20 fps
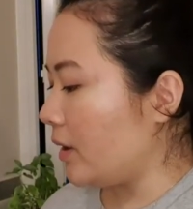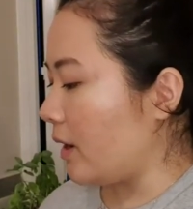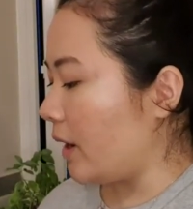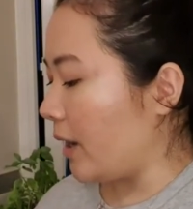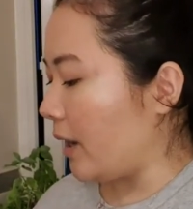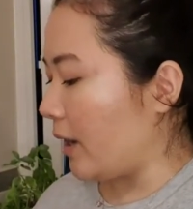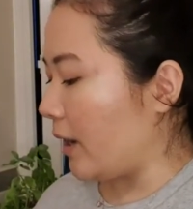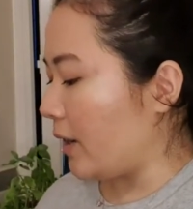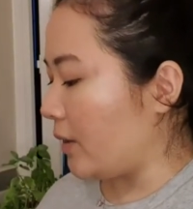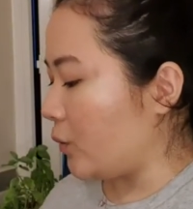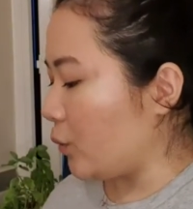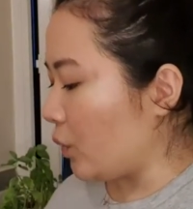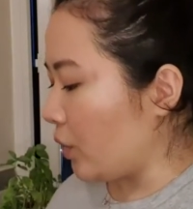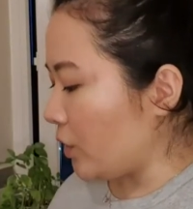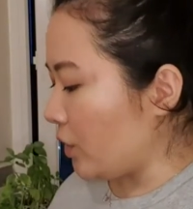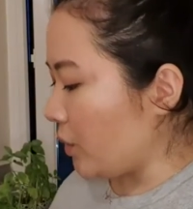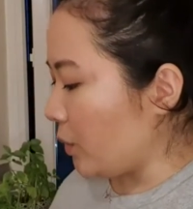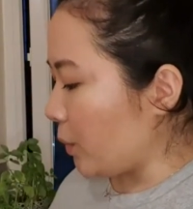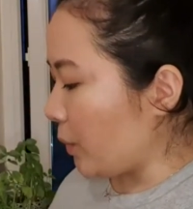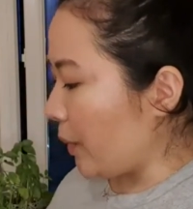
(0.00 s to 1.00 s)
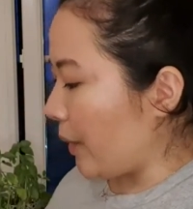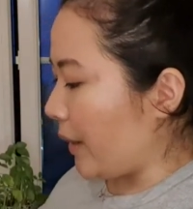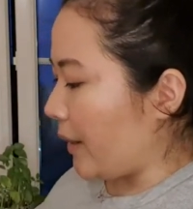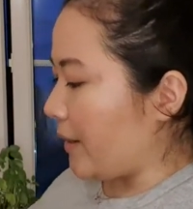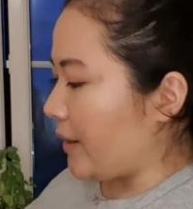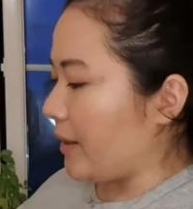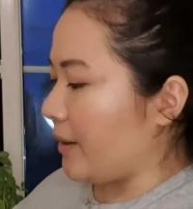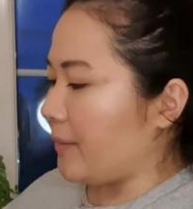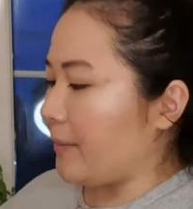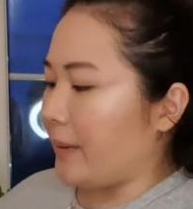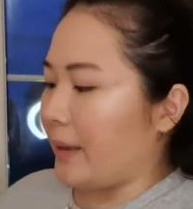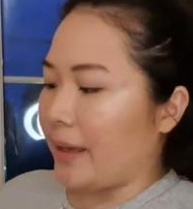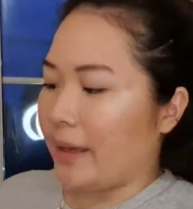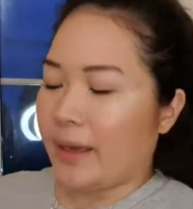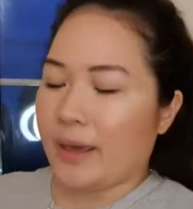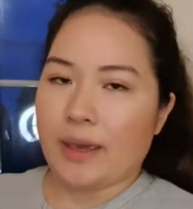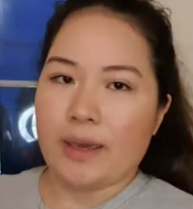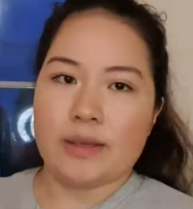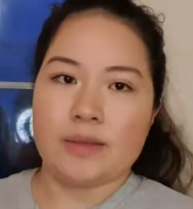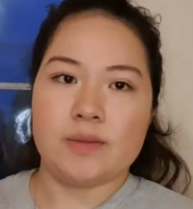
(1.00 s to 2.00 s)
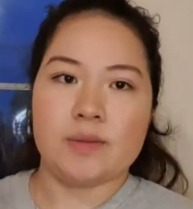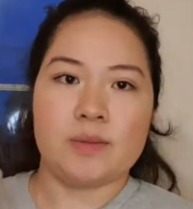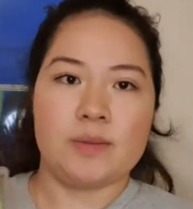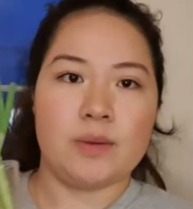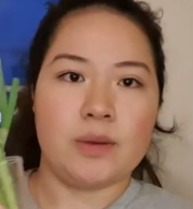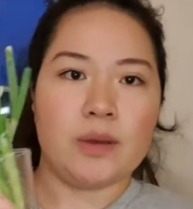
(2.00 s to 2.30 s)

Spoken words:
and what you will end up is